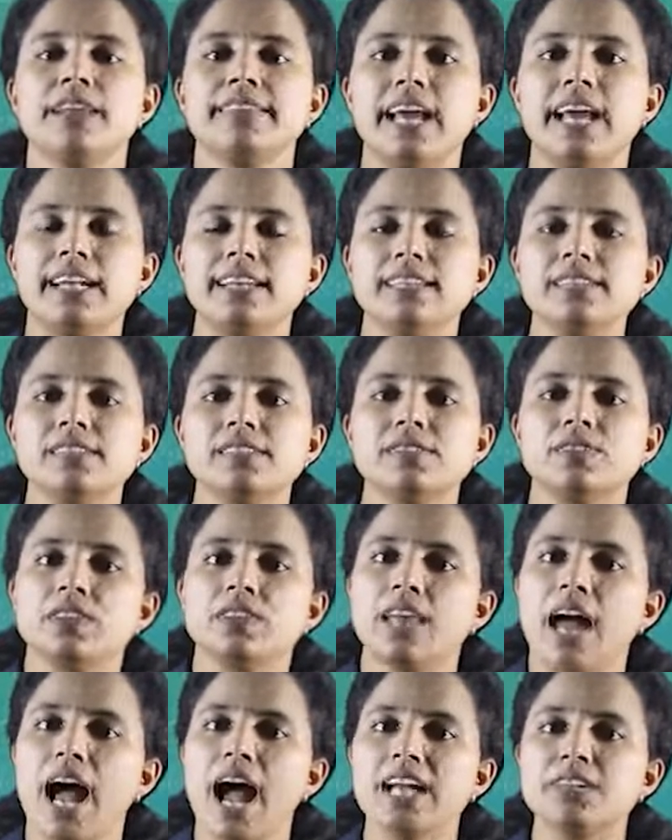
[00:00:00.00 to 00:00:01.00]
That is,
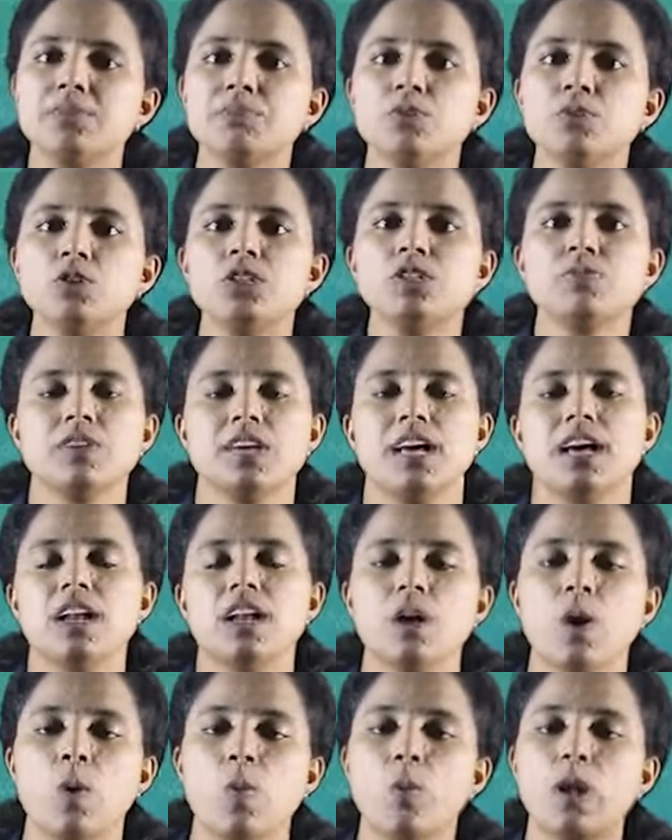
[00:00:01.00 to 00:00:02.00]
the
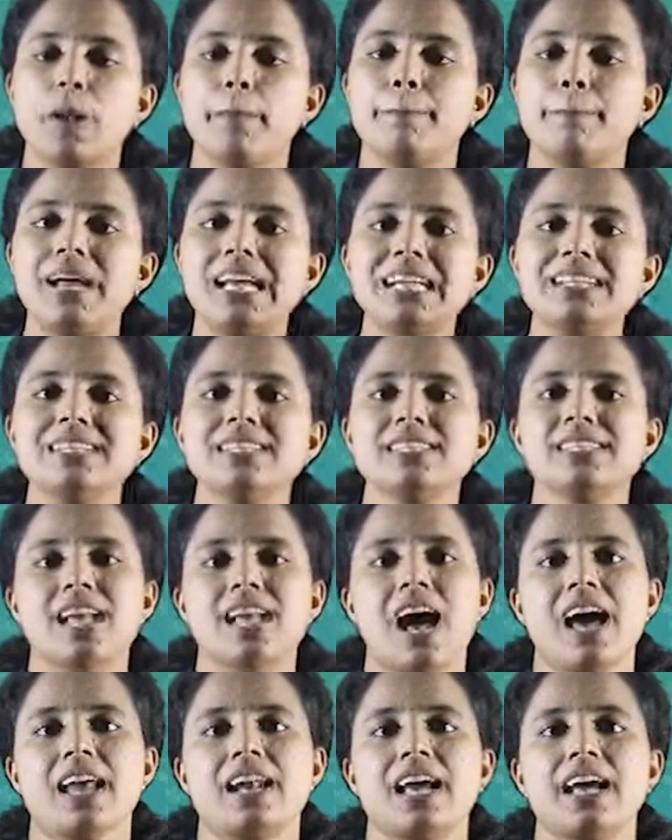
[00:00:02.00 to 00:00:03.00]
atmosphere will bend the
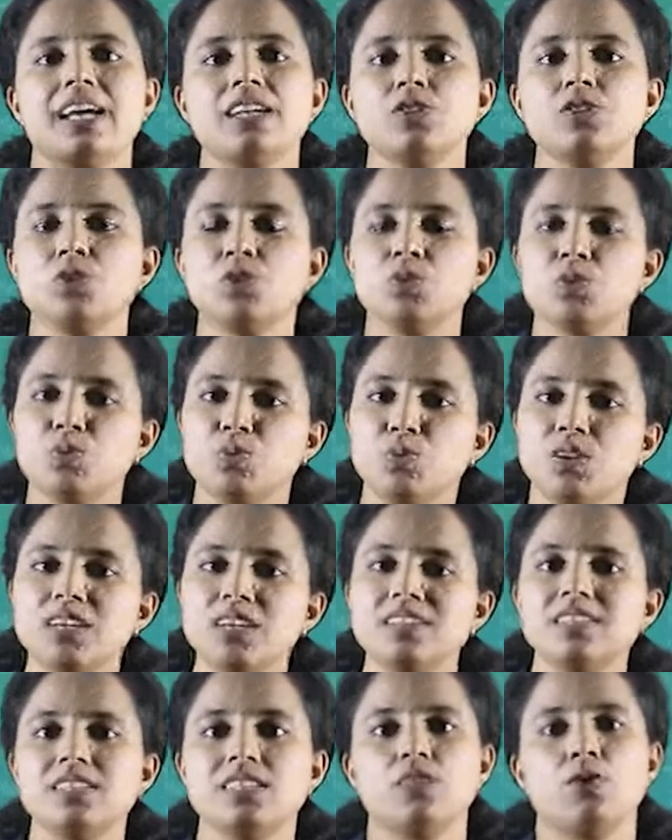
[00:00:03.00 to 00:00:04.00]
starlight
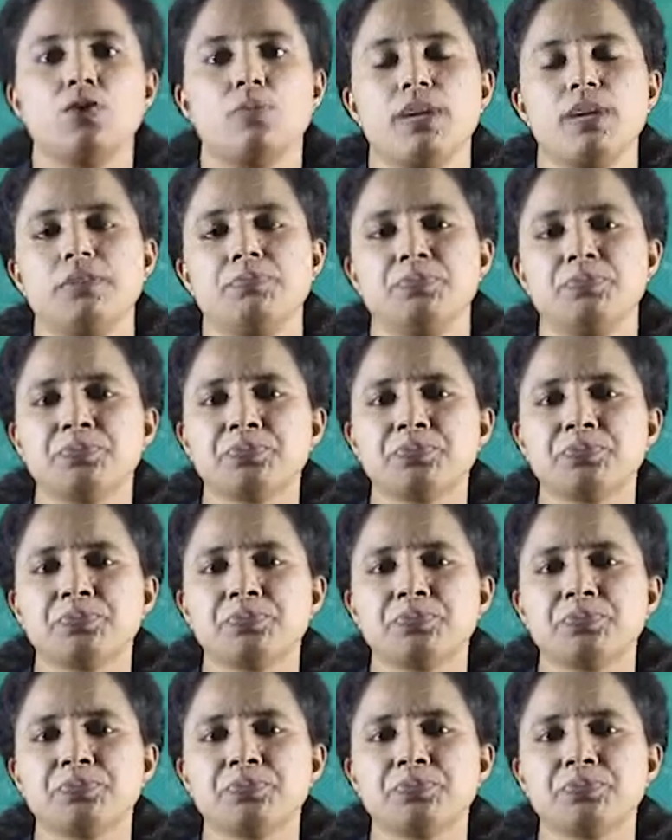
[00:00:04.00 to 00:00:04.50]
towards the normal.